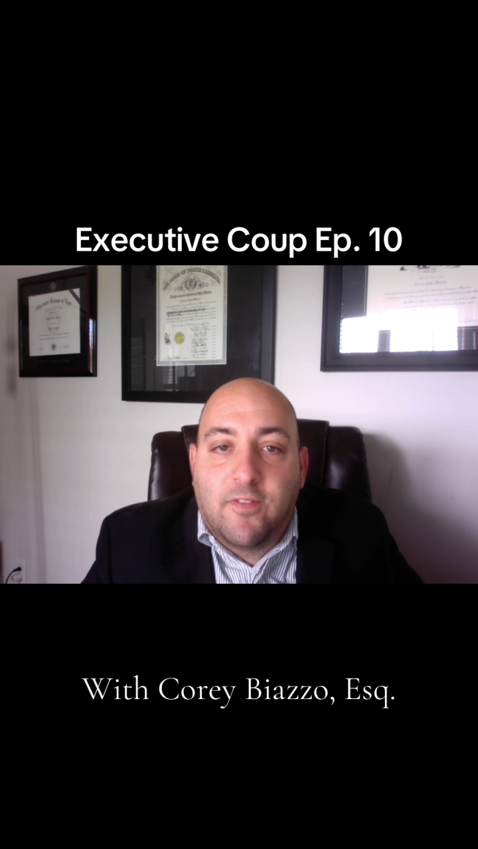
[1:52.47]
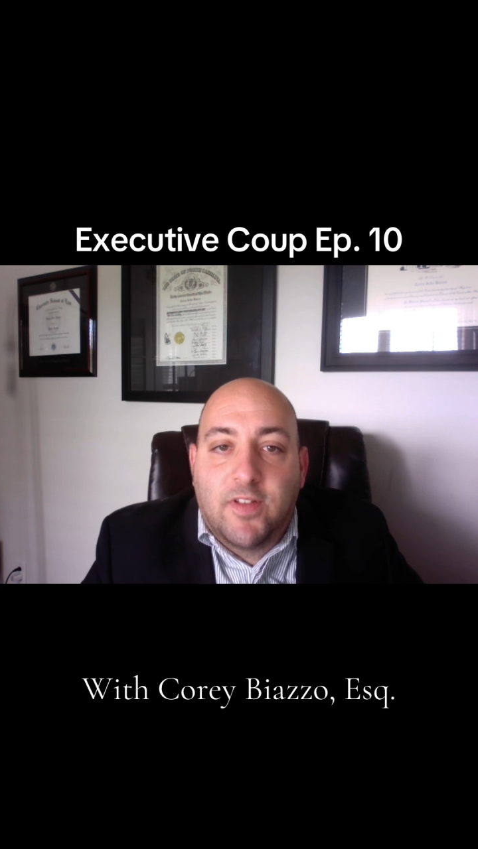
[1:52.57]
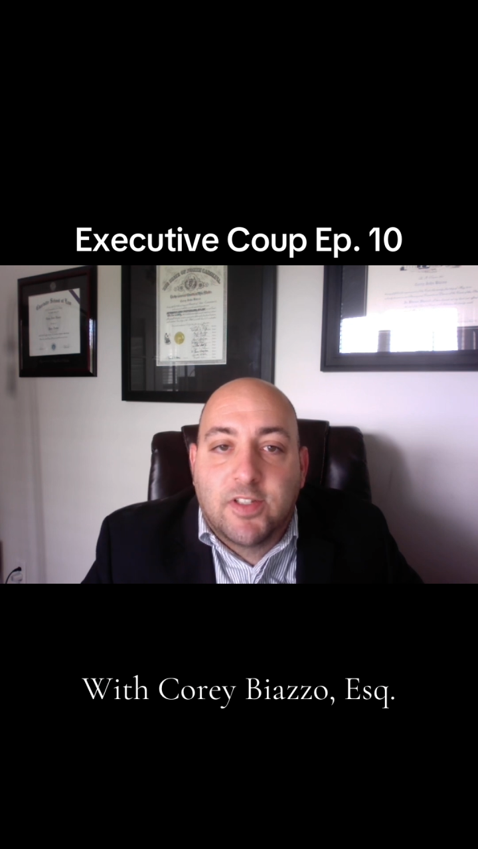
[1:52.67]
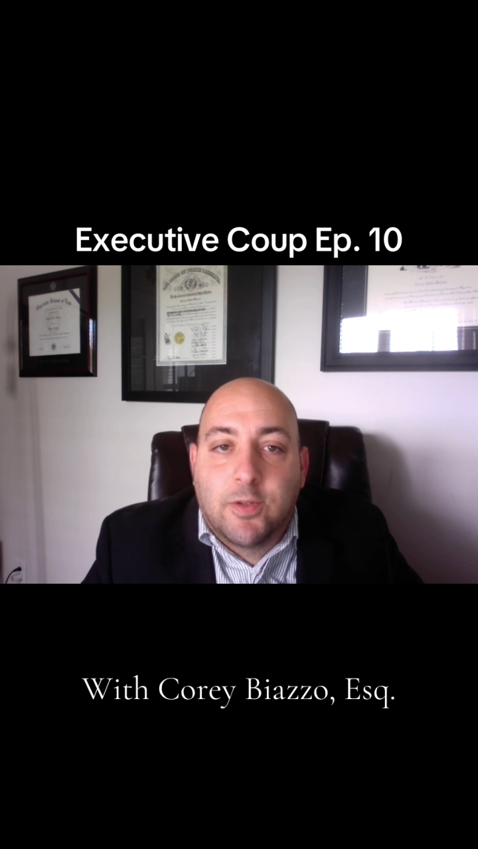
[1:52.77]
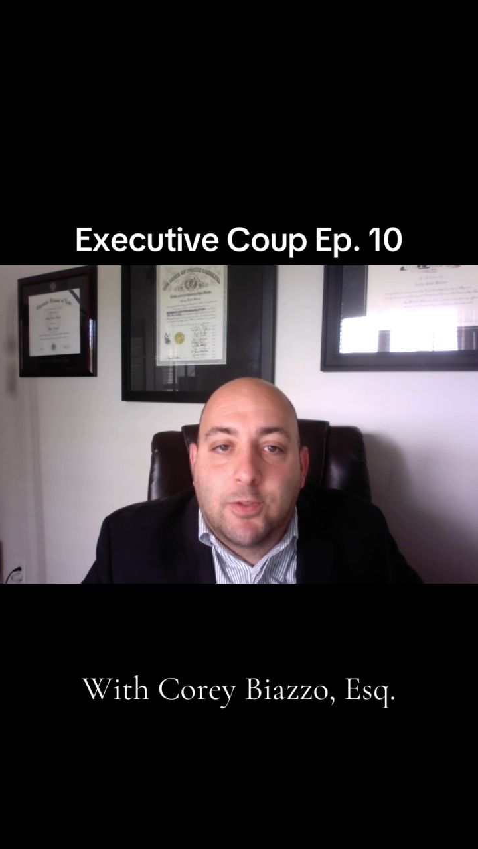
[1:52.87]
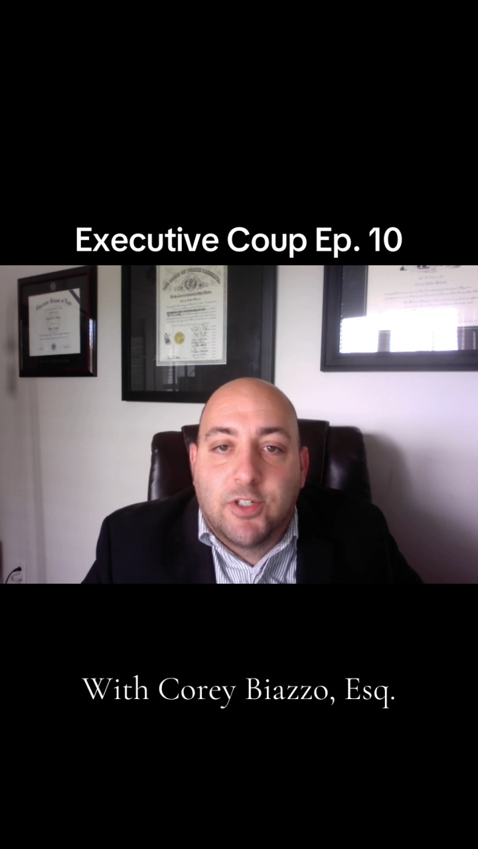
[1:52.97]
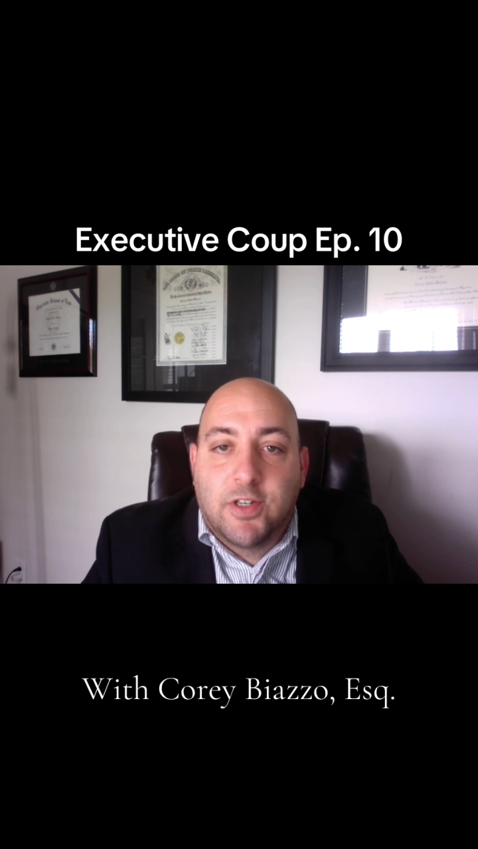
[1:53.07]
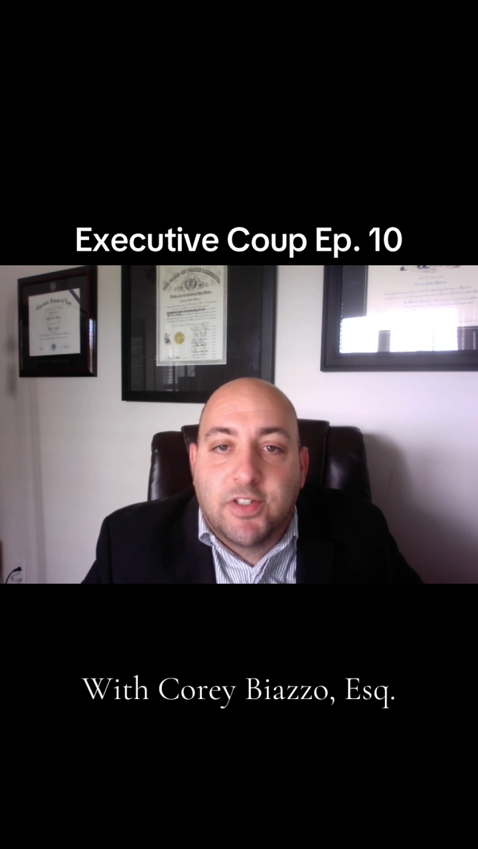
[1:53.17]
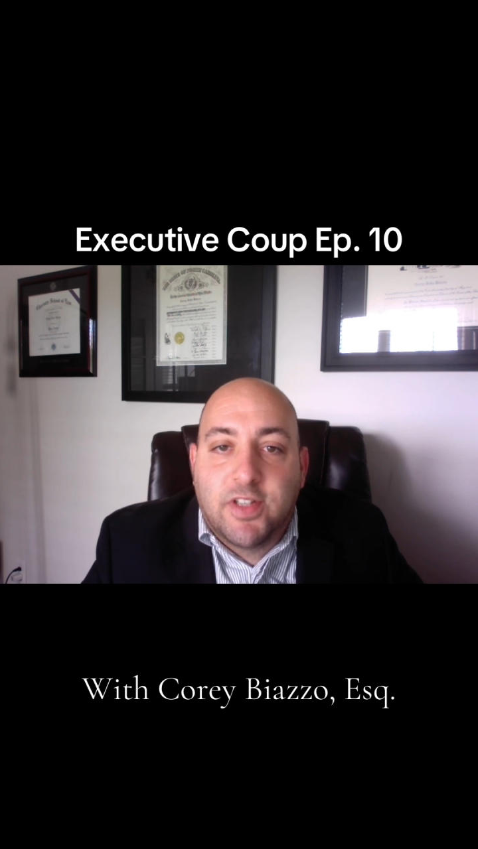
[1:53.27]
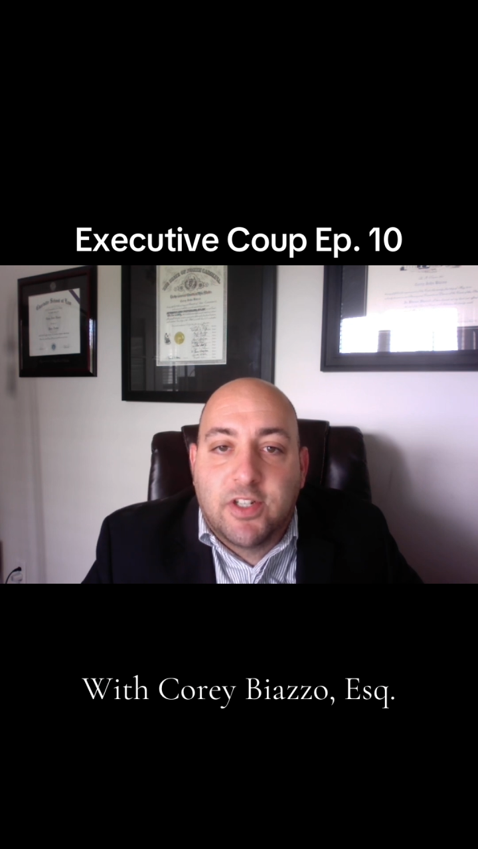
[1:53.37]
physical
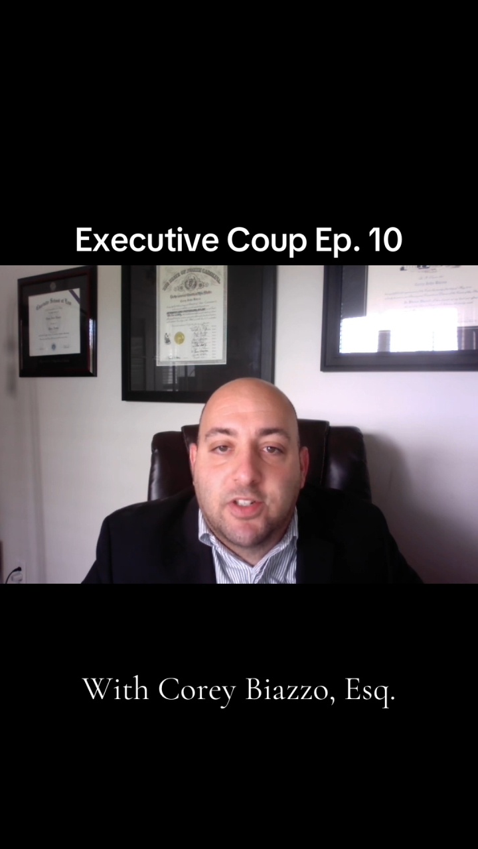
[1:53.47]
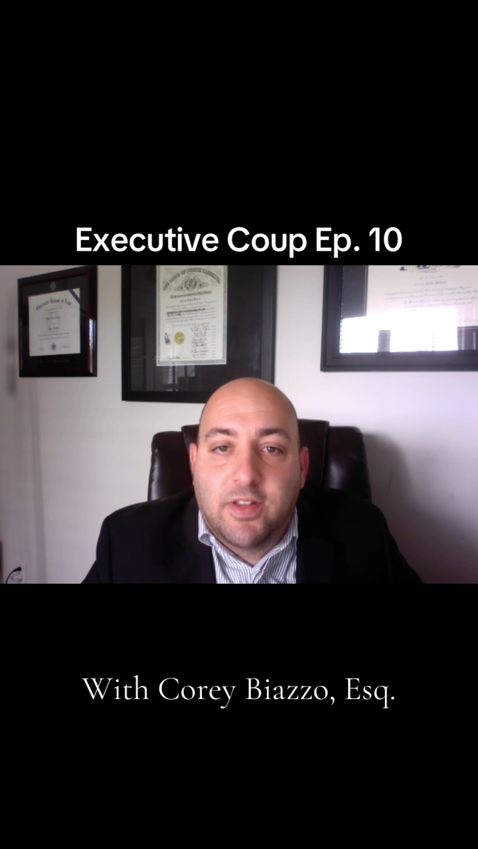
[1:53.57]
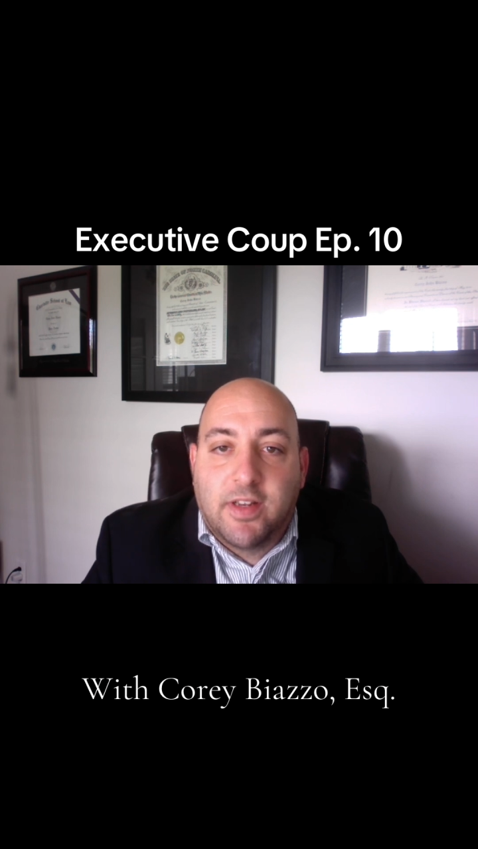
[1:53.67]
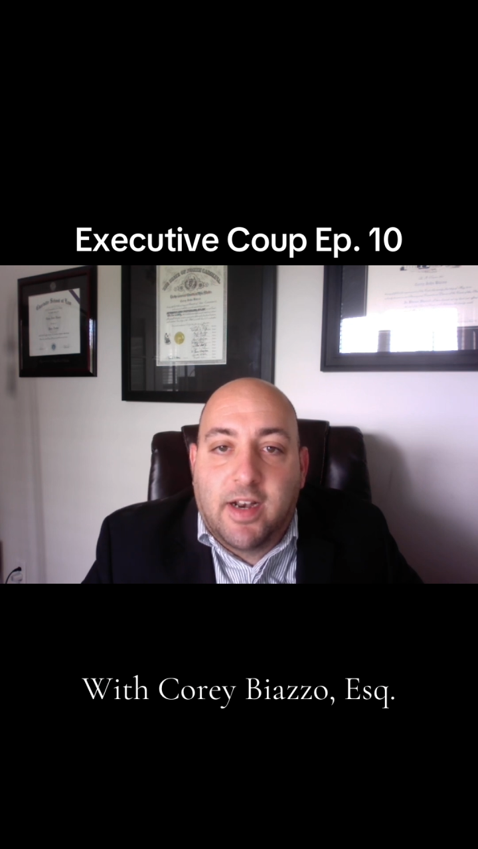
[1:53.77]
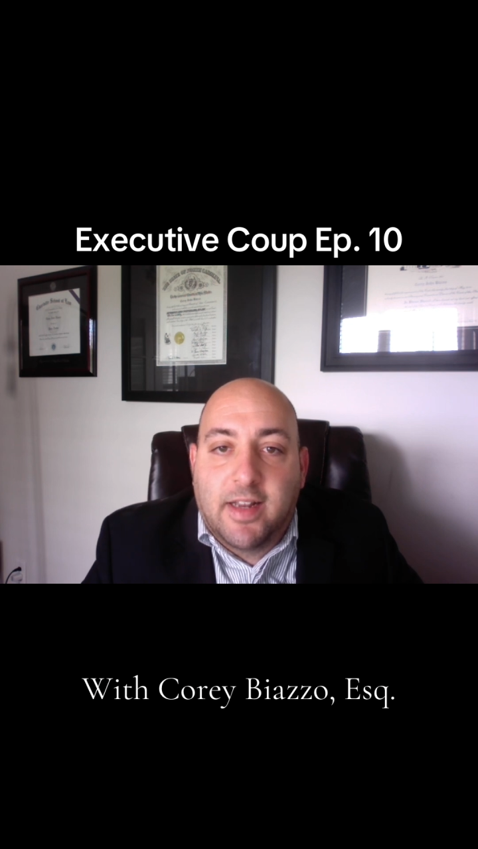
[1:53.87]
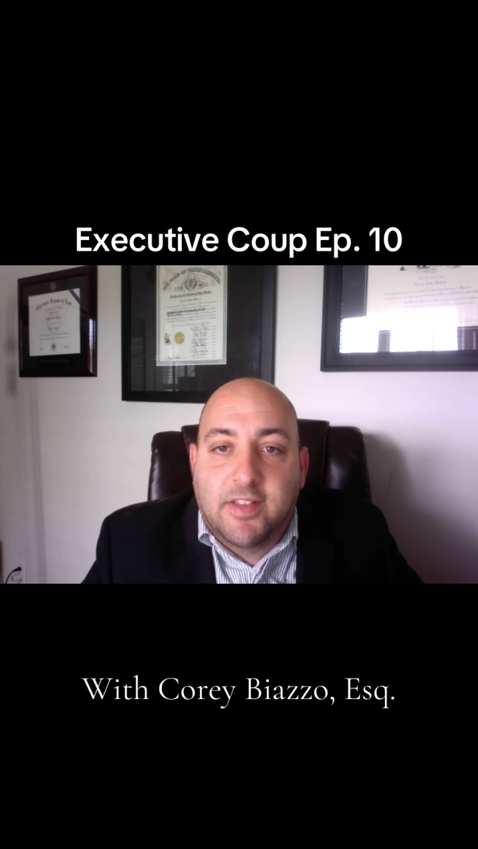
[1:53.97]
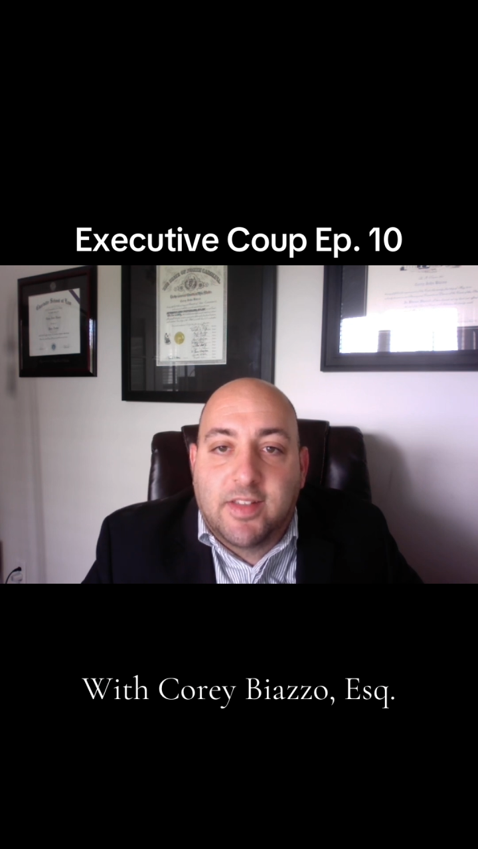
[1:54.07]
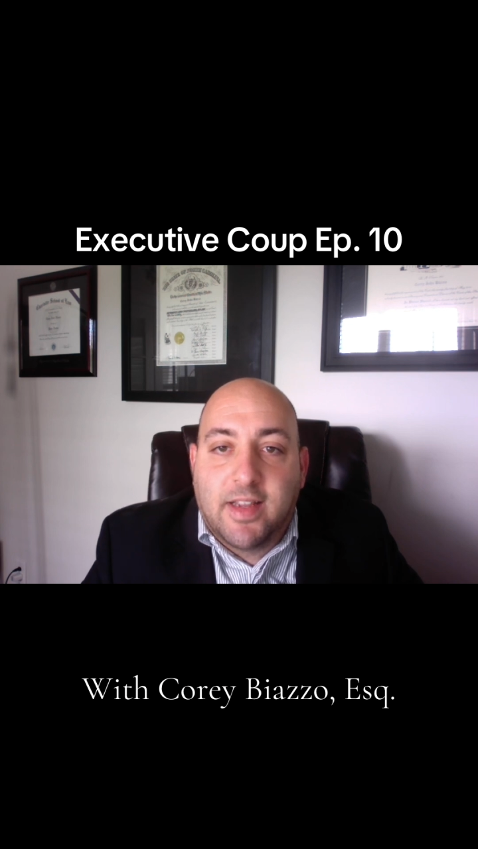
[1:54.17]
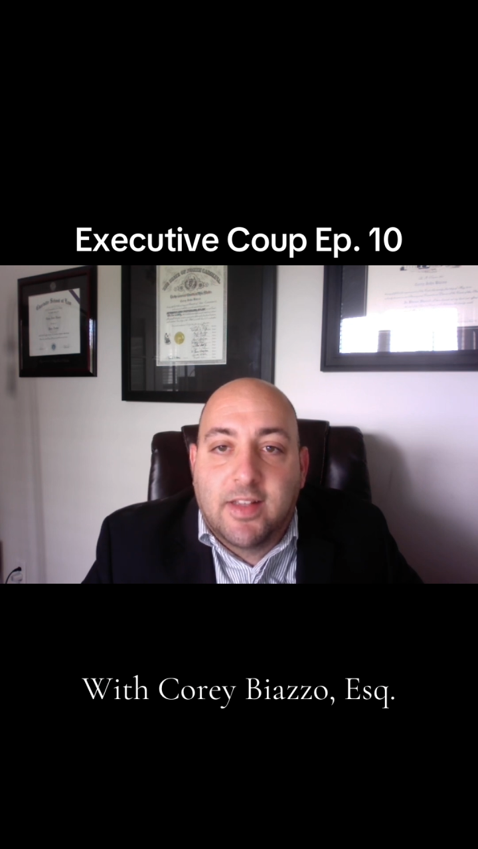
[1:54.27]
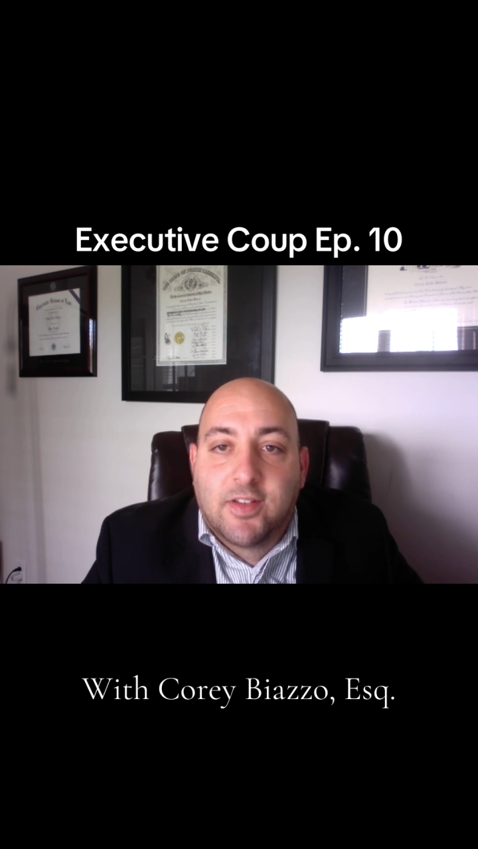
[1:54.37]
jurisdiction of the United
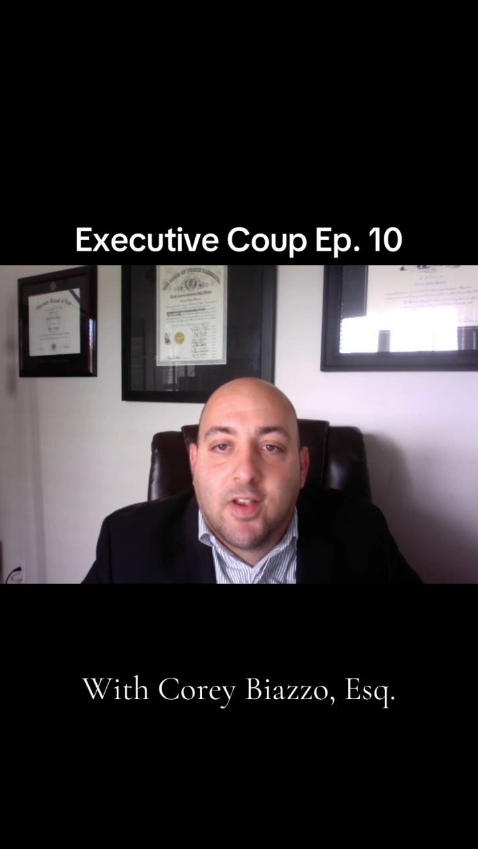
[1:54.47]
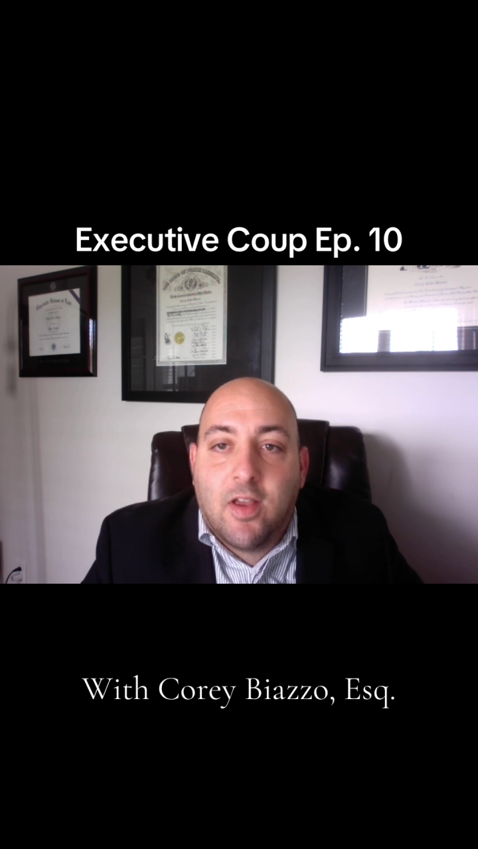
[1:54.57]
States